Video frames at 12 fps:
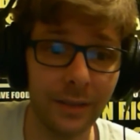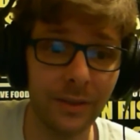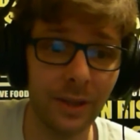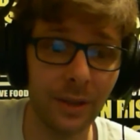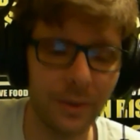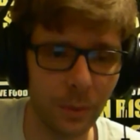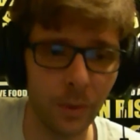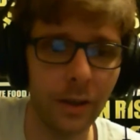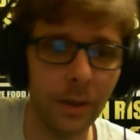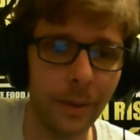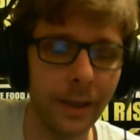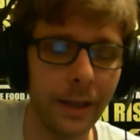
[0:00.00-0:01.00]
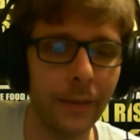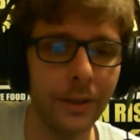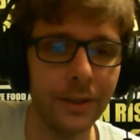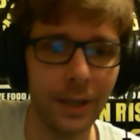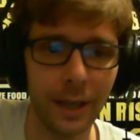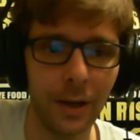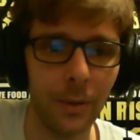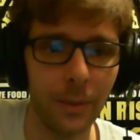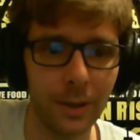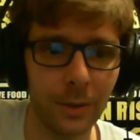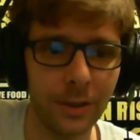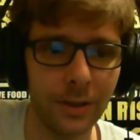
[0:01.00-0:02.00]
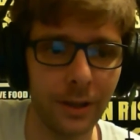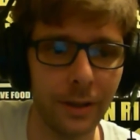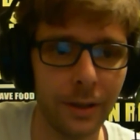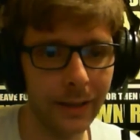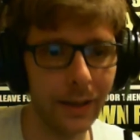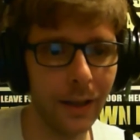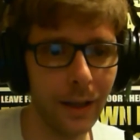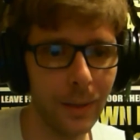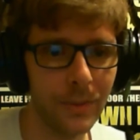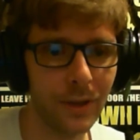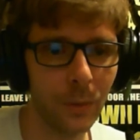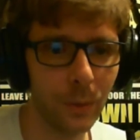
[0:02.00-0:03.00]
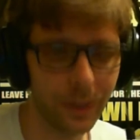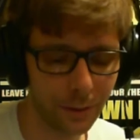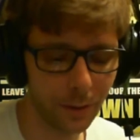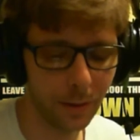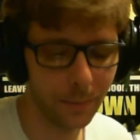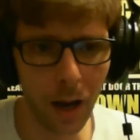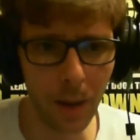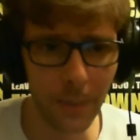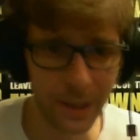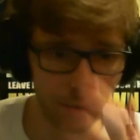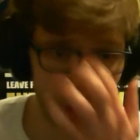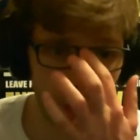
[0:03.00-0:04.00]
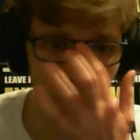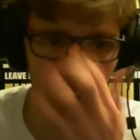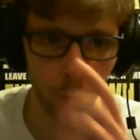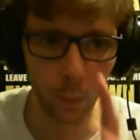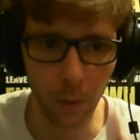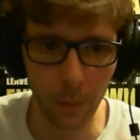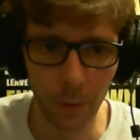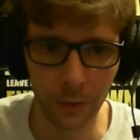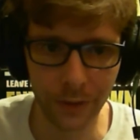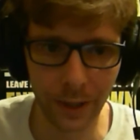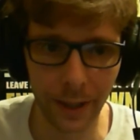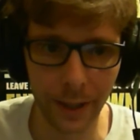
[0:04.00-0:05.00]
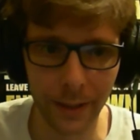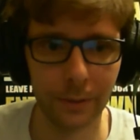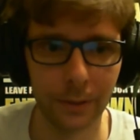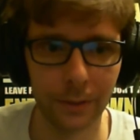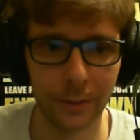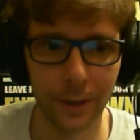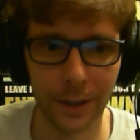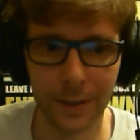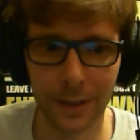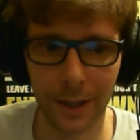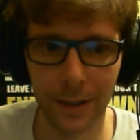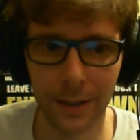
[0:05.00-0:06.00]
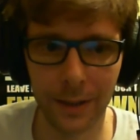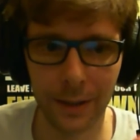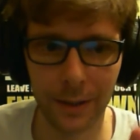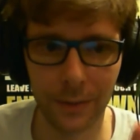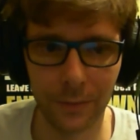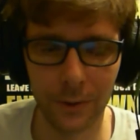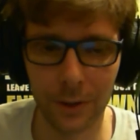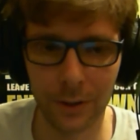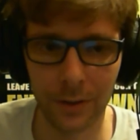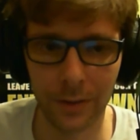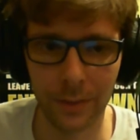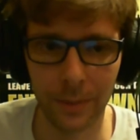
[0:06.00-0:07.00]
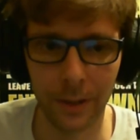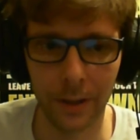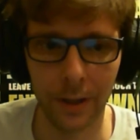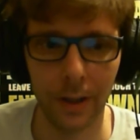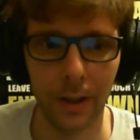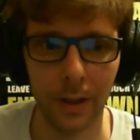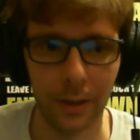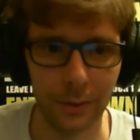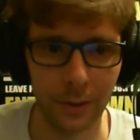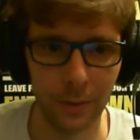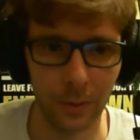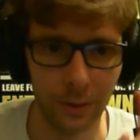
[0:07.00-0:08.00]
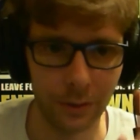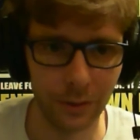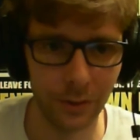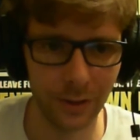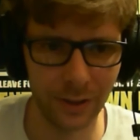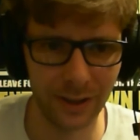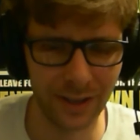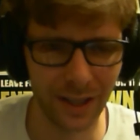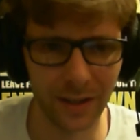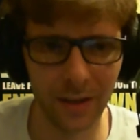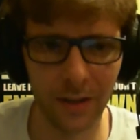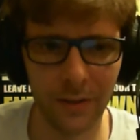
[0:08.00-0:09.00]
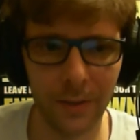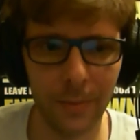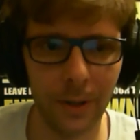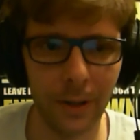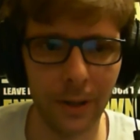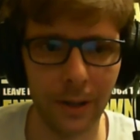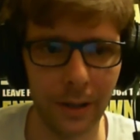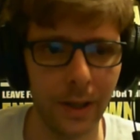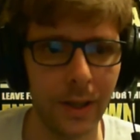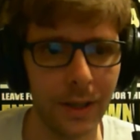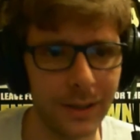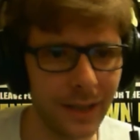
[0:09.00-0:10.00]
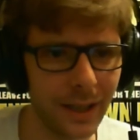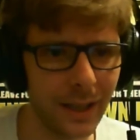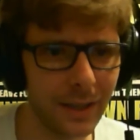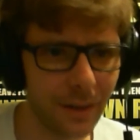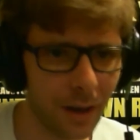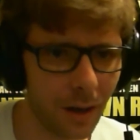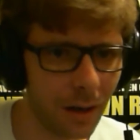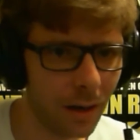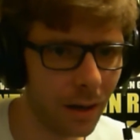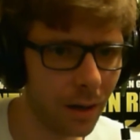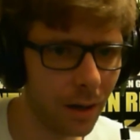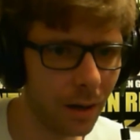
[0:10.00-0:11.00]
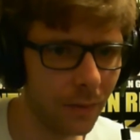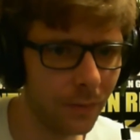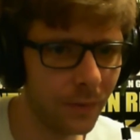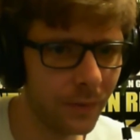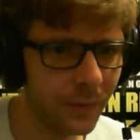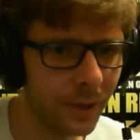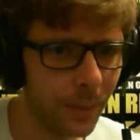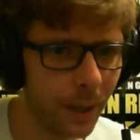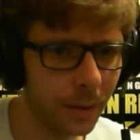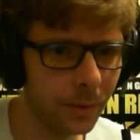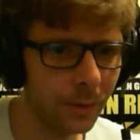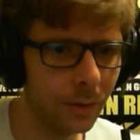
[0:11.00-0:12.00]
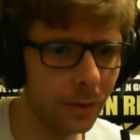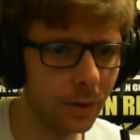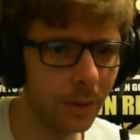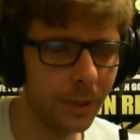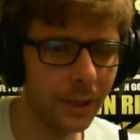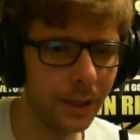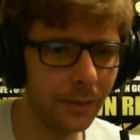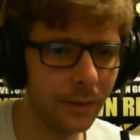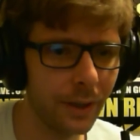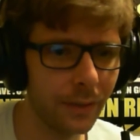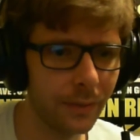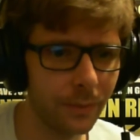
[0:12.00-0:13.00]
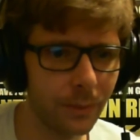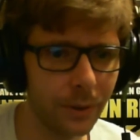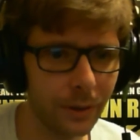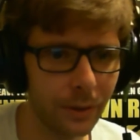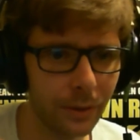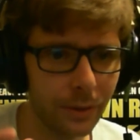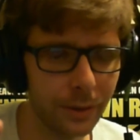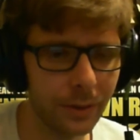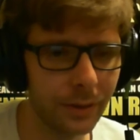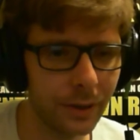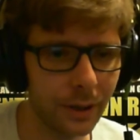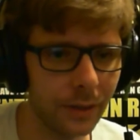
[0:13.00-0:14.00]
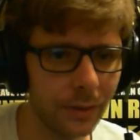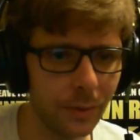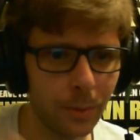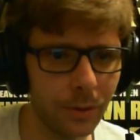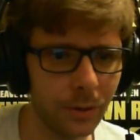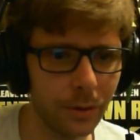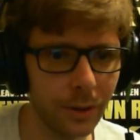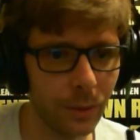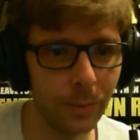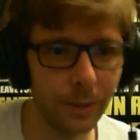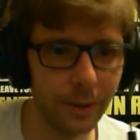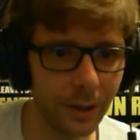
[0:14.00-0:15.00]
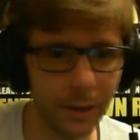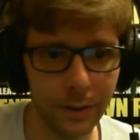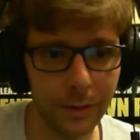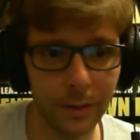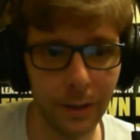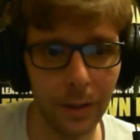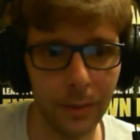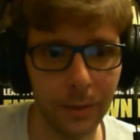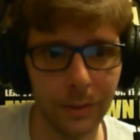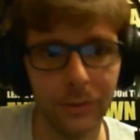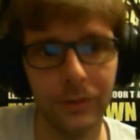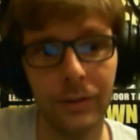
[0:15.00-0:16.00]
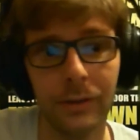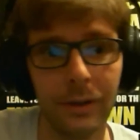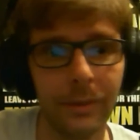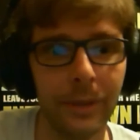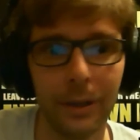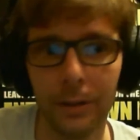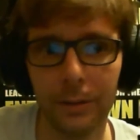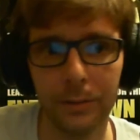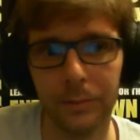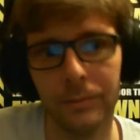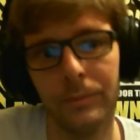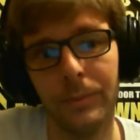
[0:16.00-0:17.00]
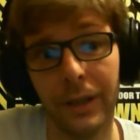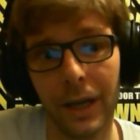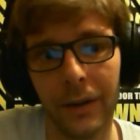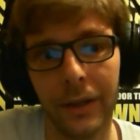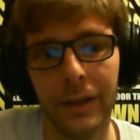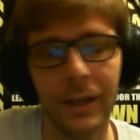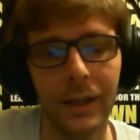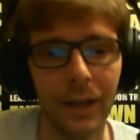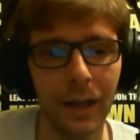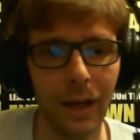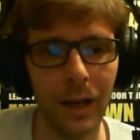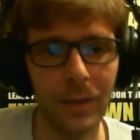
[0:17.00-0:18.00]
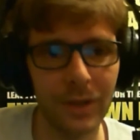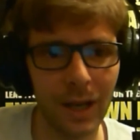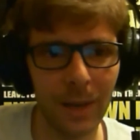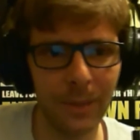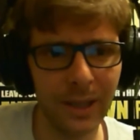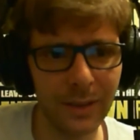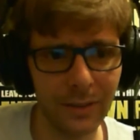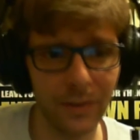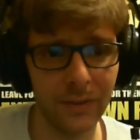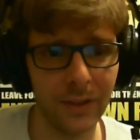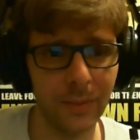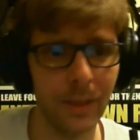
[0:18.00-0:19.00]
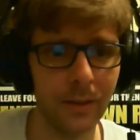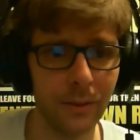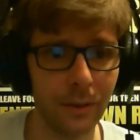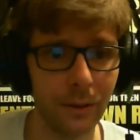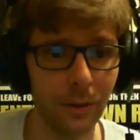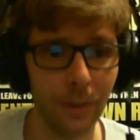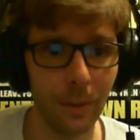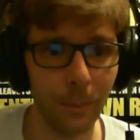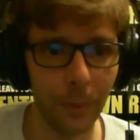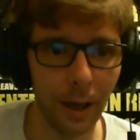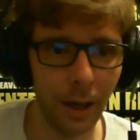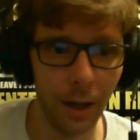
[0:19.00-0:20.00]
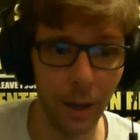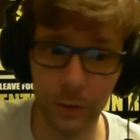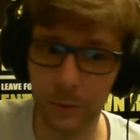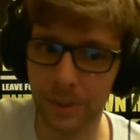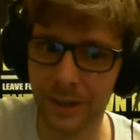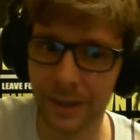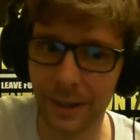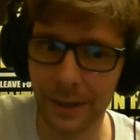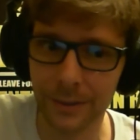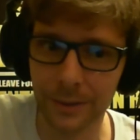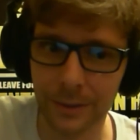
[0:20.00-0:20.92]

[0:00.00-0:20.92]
So if you want to know about that anyway, check it out on my Twitter. Um, so Wyntercon, it's on for one more day. Today's Saturday, the 1st of November. So, Sunday, the 2nd of November. Tickets are £15 on the door, I believe, if you haven't pre ordered. If you pre ordered, I will not be telling you to go because you'd already be, been going. Um, so, I believe the £15 on the door, but I will double check that.